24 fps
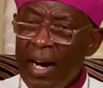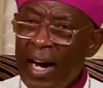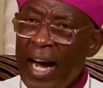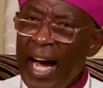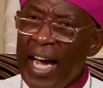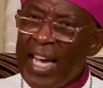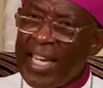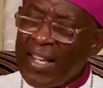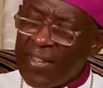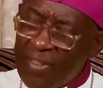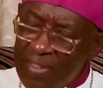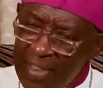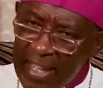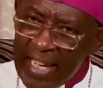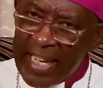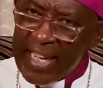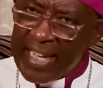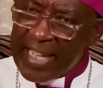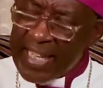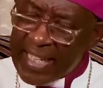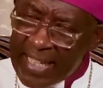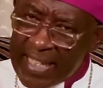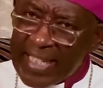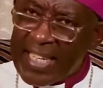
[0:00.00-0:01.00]
I
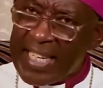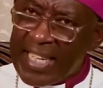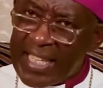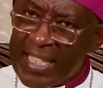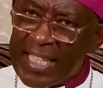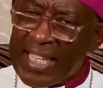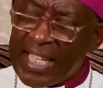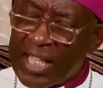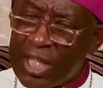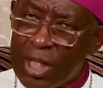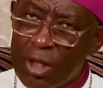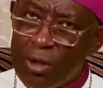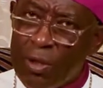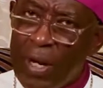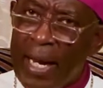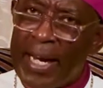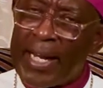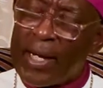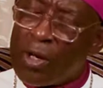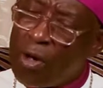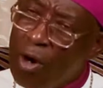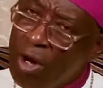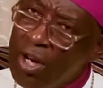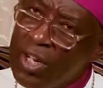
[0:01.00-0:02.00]
think this is
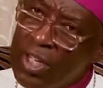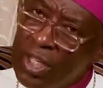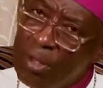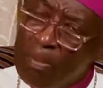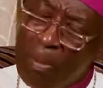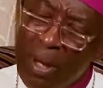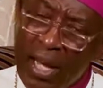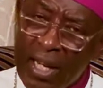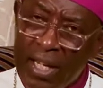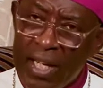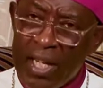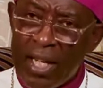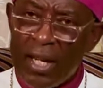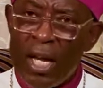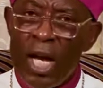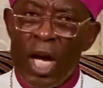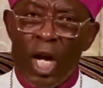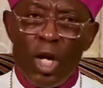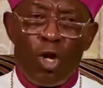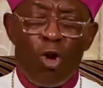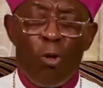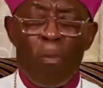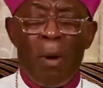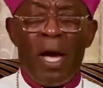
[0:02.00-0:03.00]
really God is making.
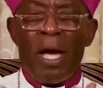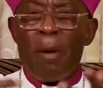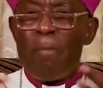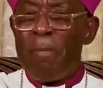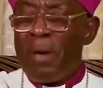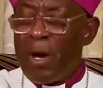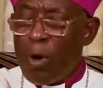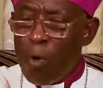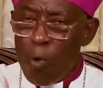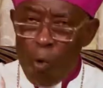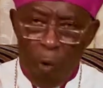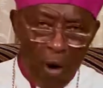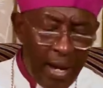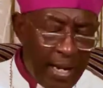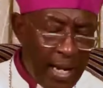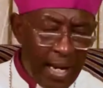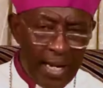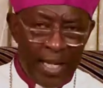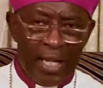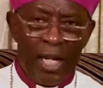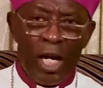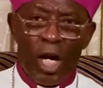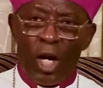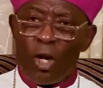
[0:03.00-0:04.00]
You may be
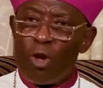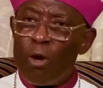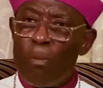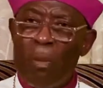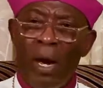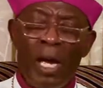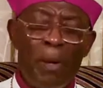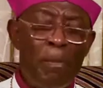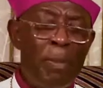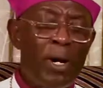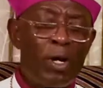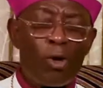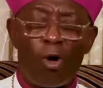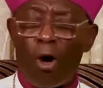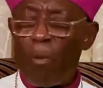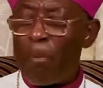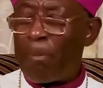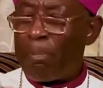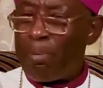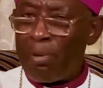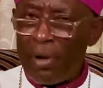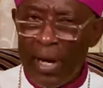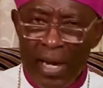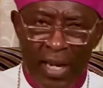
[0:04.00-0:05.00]
wondering, you may be
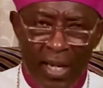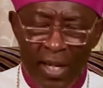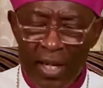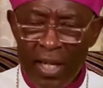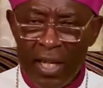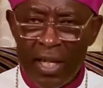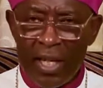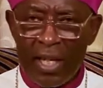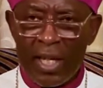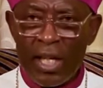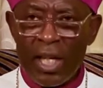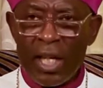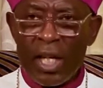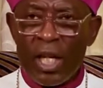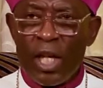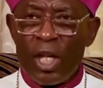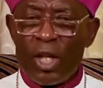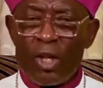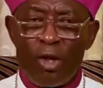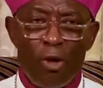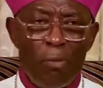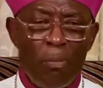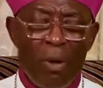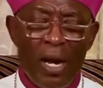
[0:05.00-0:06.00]
complaining,
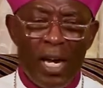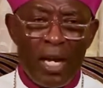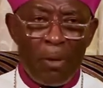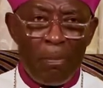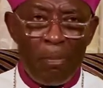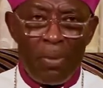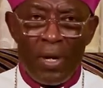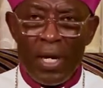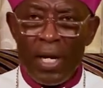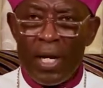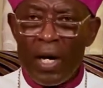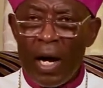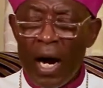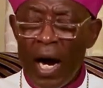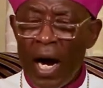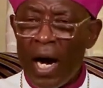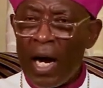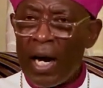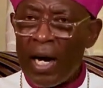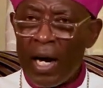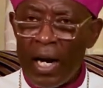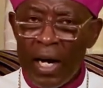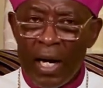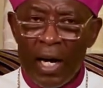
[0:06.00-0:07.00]
you may be
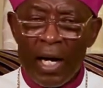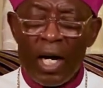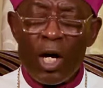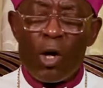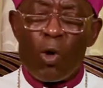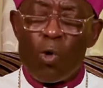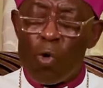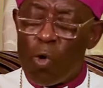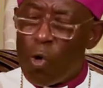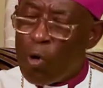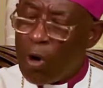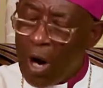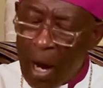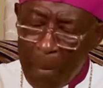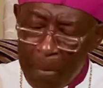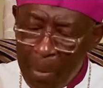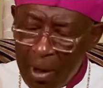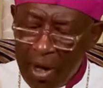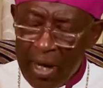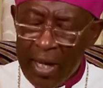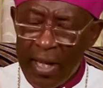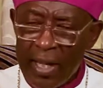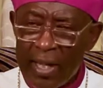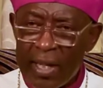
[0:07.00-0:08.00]

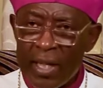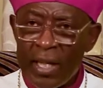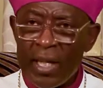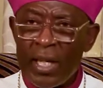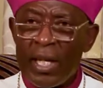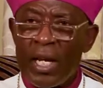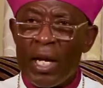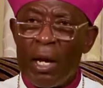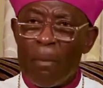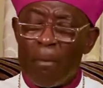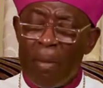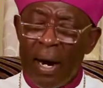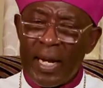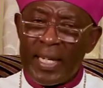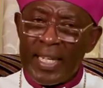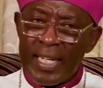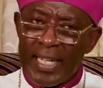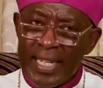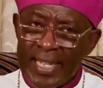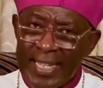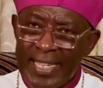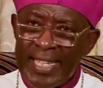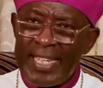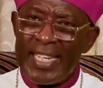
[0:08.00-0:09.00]
grumbling, but
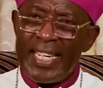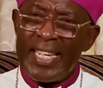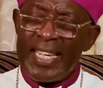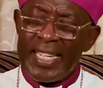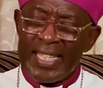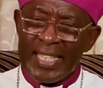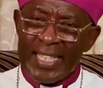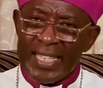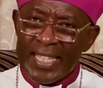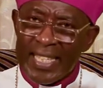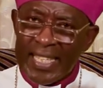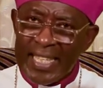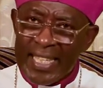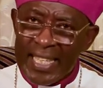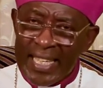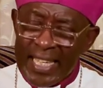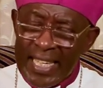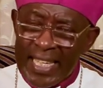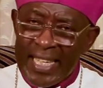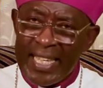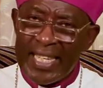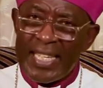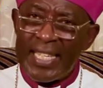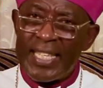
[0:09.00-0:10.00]
this
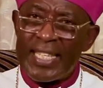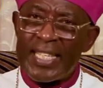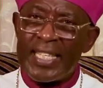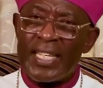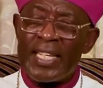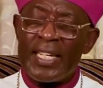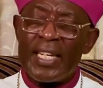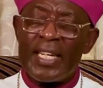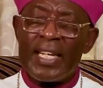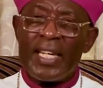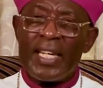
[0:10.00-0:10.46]
is